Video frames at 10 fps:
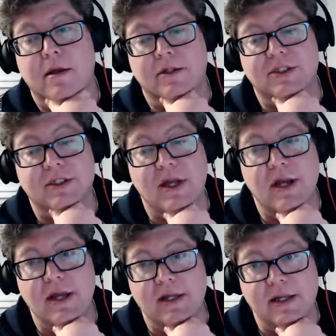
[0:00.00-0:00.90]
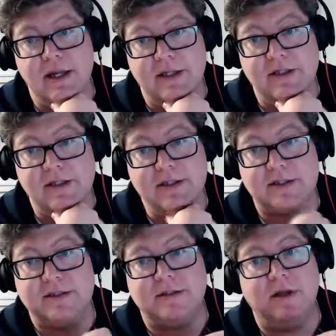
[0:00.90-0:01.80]
know, it's just not it,
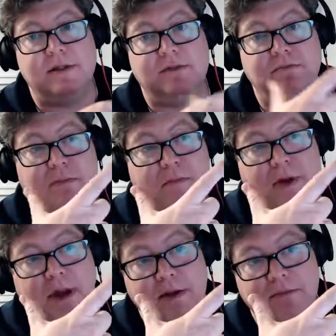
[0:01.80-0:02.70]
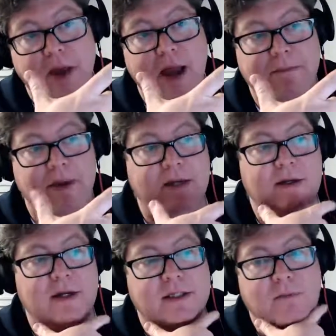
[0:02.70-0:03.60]
it's it's in my opinion,
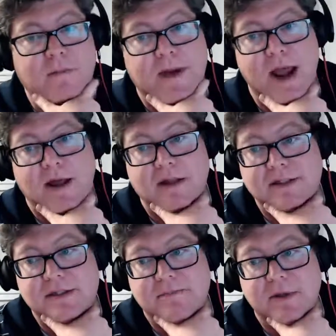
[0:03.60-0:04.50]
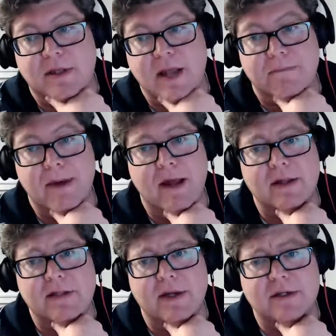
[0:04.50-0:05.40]
it's more balanced, but that
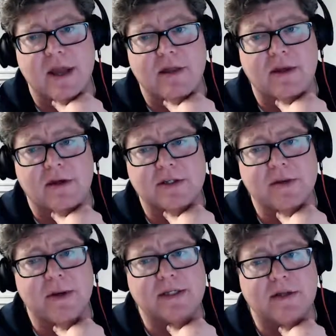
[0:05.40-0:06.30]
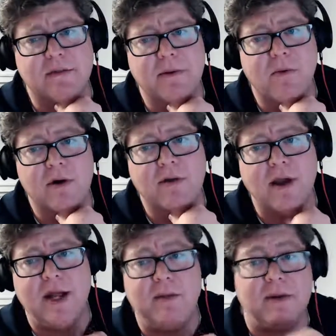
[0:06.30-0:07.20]
balance also I think also makes it a little bit more
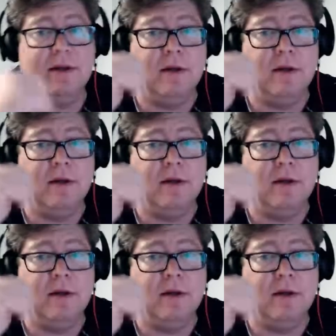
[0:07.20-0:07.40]
dynamic.